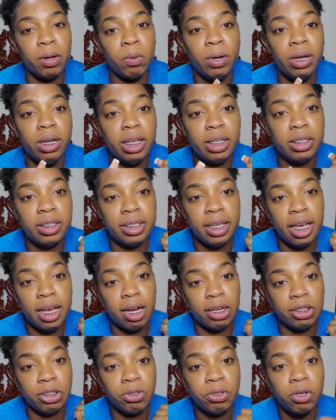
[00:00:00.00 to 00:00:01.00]
We need to take
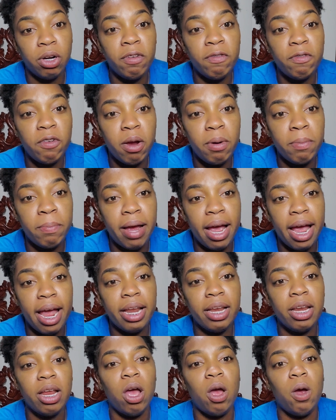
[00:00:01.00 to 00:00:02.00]
control of our mind,